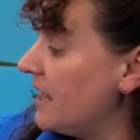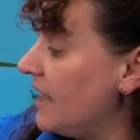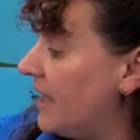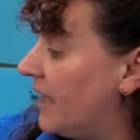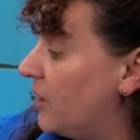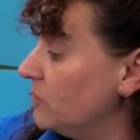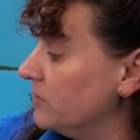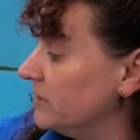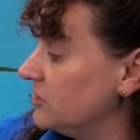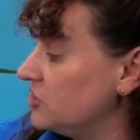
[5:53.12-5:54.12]

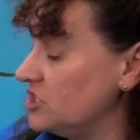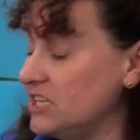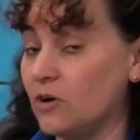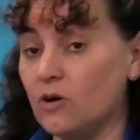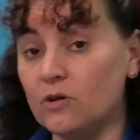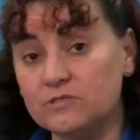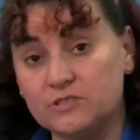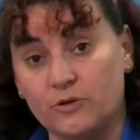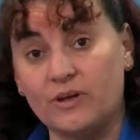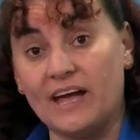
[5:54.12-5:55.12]
now she
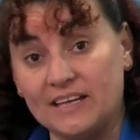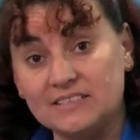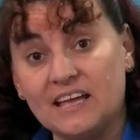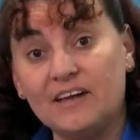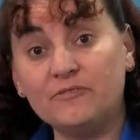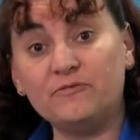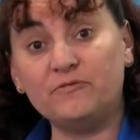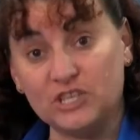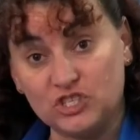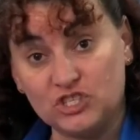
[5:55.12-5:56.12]
also has a
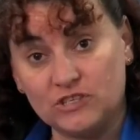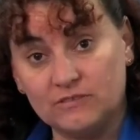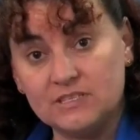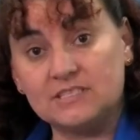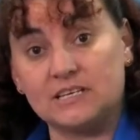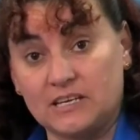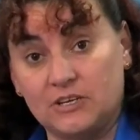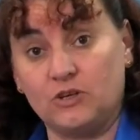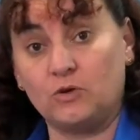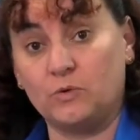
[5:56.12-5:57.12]
fish stuck
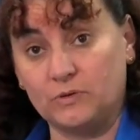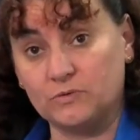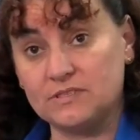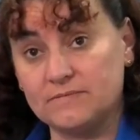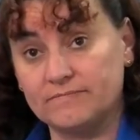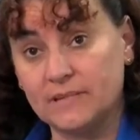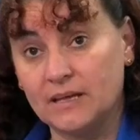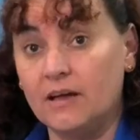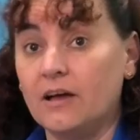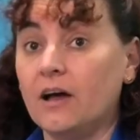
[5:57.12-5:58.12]
in her quills.
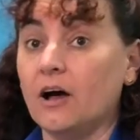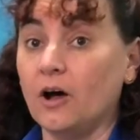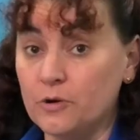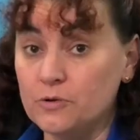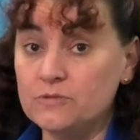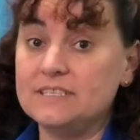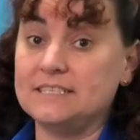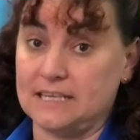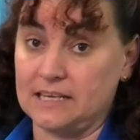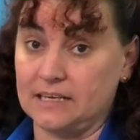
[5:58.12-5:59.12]
Oh
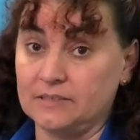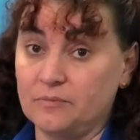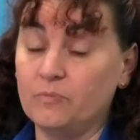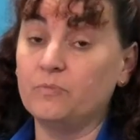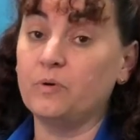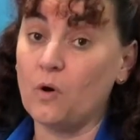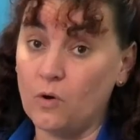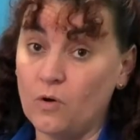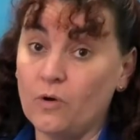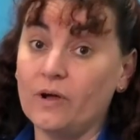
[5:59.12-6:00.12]
dear,
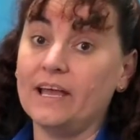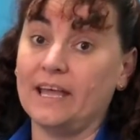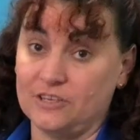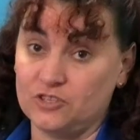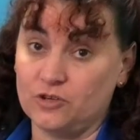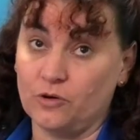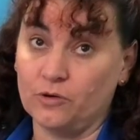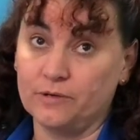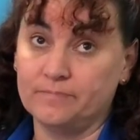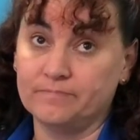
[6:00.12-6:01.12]
poor
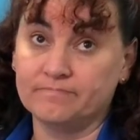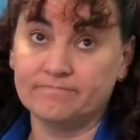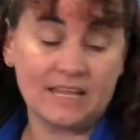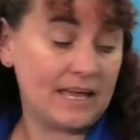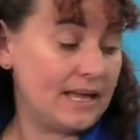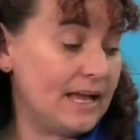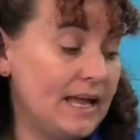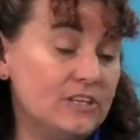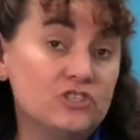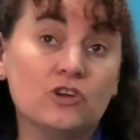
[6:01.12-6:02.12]
Hedgehog.
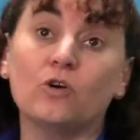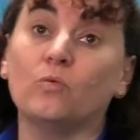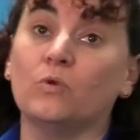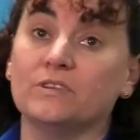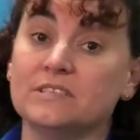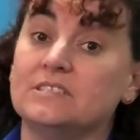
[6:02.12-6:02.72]
Hedgehog was